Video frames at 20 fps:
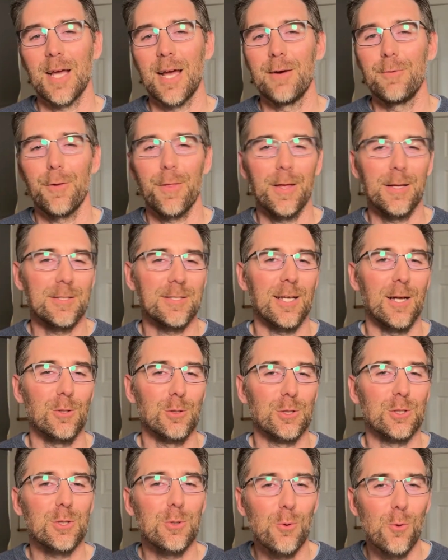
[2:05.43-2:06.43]
Everything
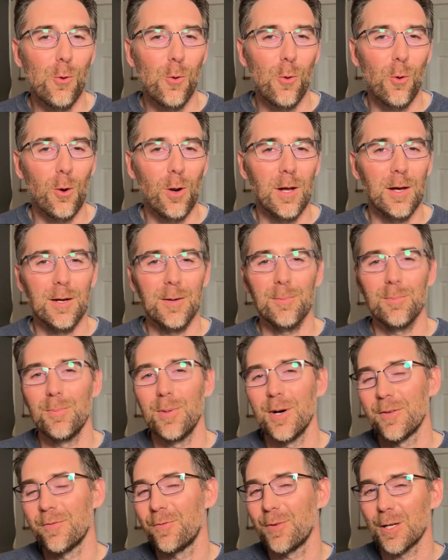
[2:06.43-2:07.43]
sounds cool,
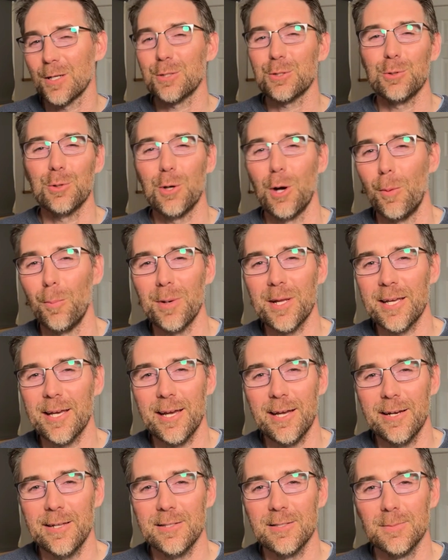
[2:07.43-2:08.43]
but feels too
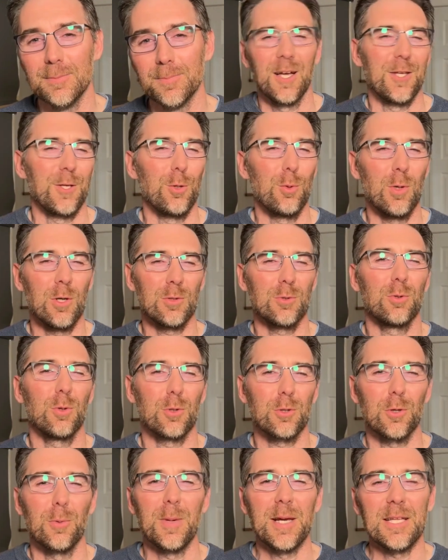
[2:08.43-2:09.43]
complicated. You want to
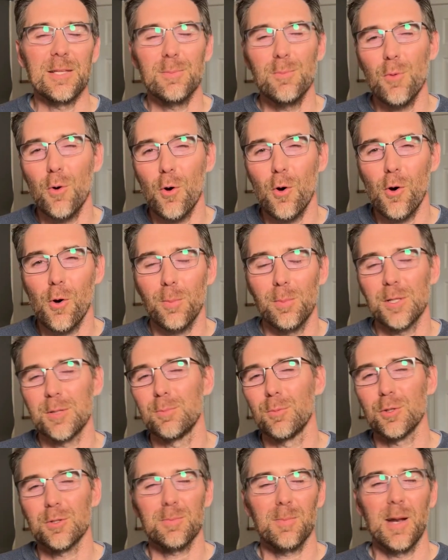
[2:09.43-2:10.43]
automate more, but
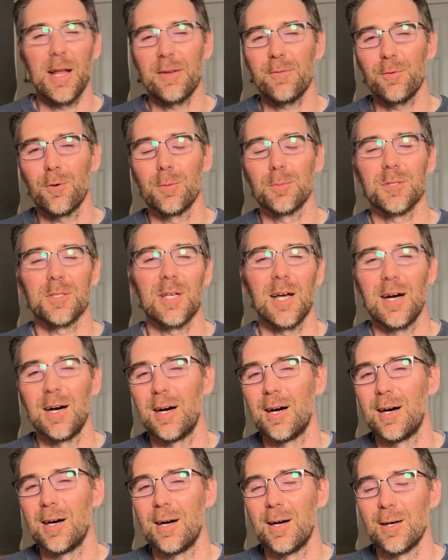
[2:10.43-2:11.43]
most platforms
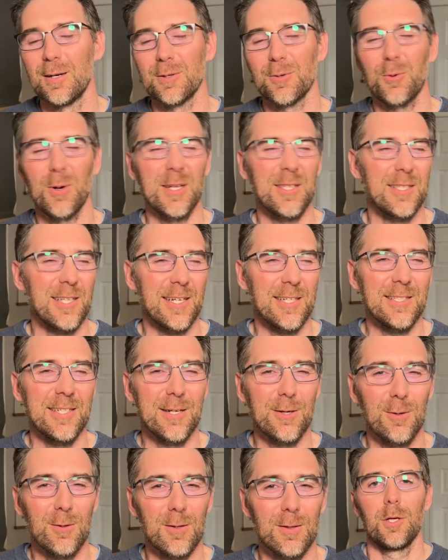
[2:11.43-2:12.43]
are quite
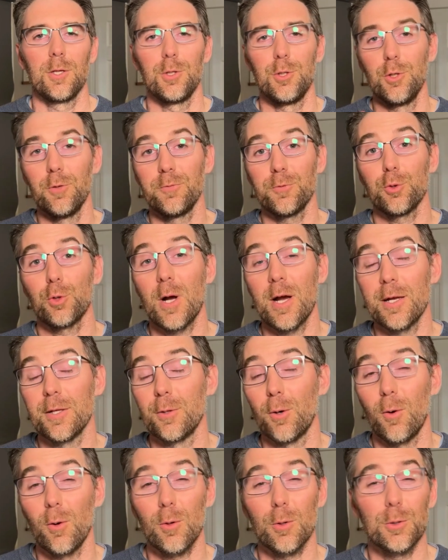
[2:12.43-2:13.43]
technical. You've tried
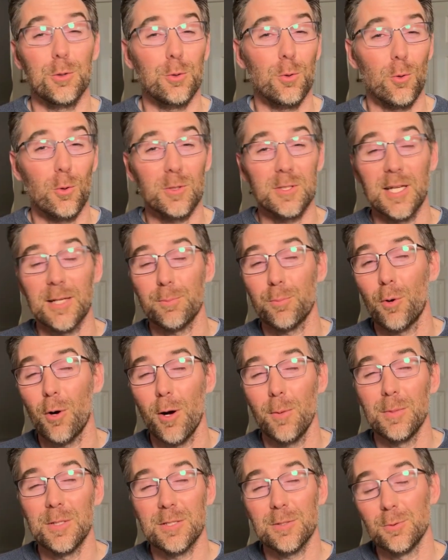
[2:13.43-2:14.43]
all the tools that
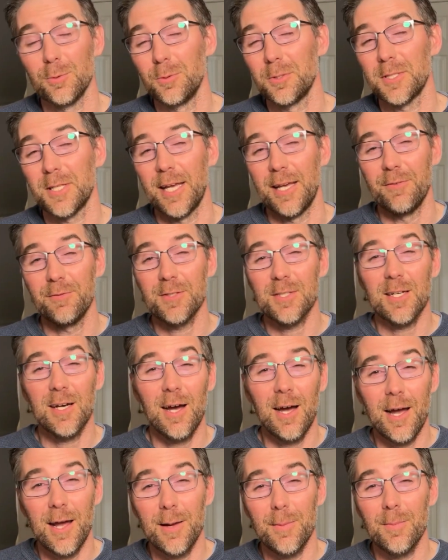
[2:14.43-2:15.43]
promise to save
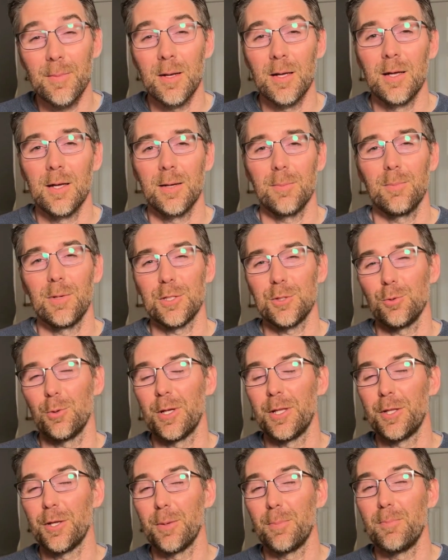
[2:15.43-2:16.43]
time, but you
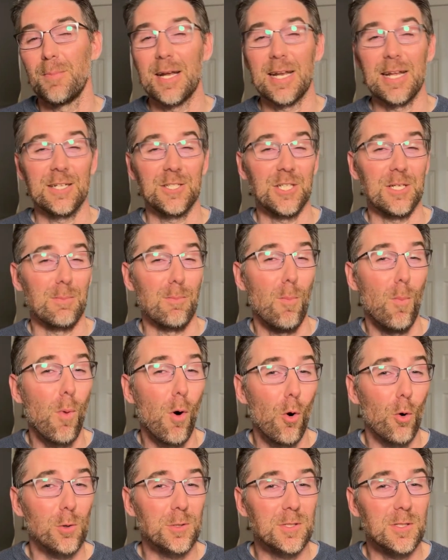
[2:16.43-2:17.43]
end up managing
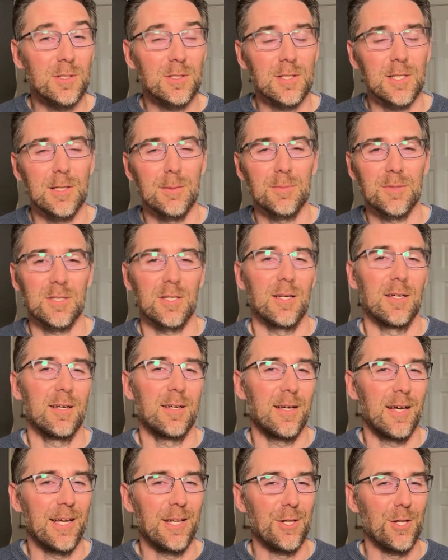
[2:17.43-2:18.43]
more systems
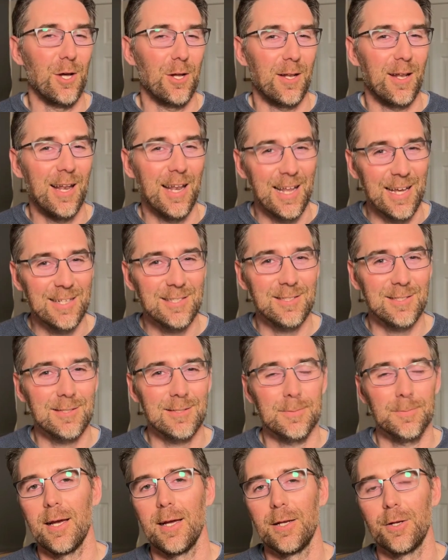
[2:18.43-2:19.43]
and not less.
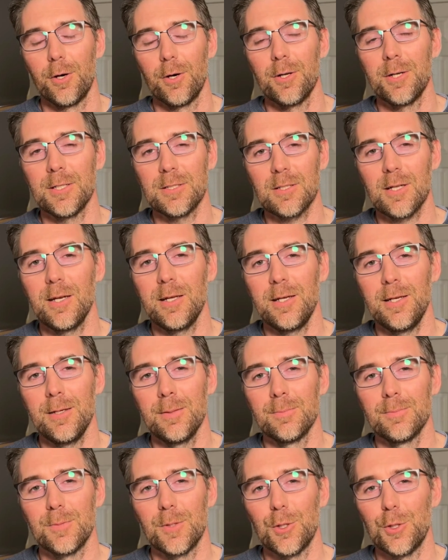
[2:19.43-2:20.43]
And honestly,
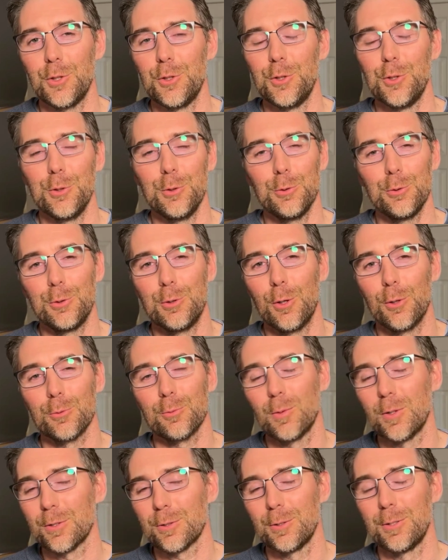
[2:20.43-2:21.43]
you don't
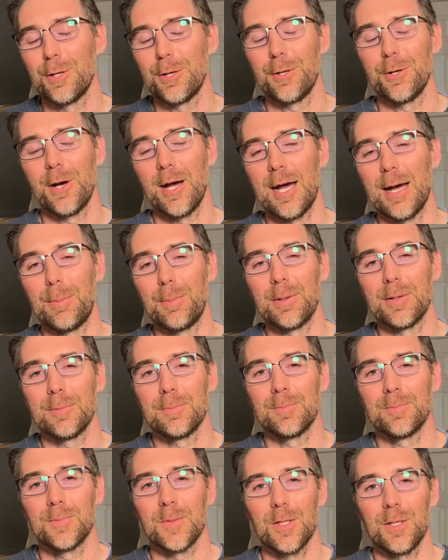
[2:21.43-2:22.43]
want another app.
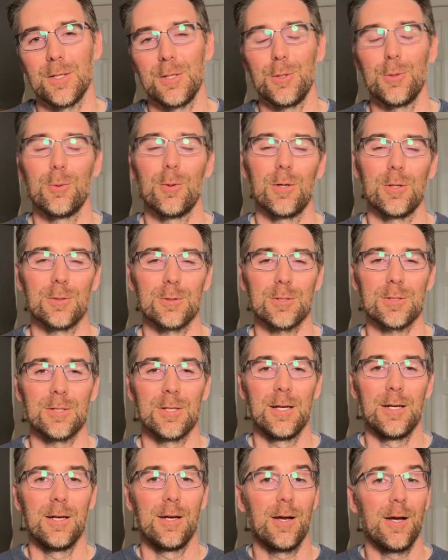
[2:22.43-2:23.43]
You want
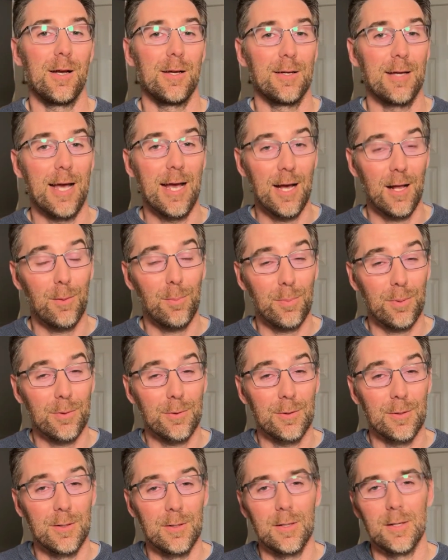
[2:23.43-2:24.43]
help
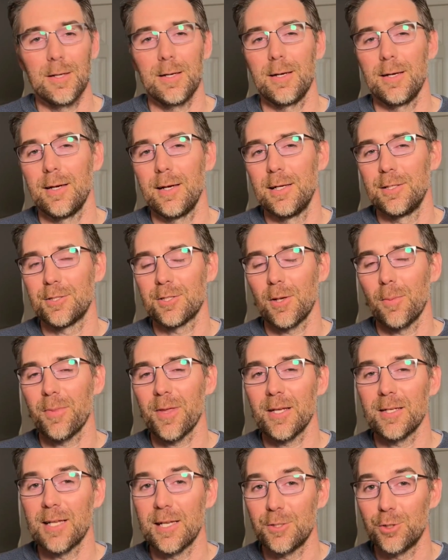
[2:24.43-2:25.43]
and
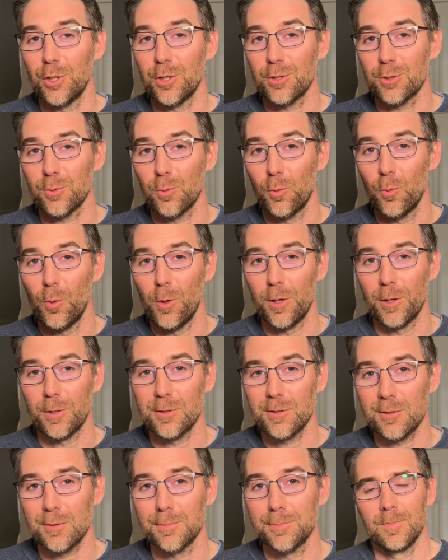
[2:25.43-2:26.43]
something that just works.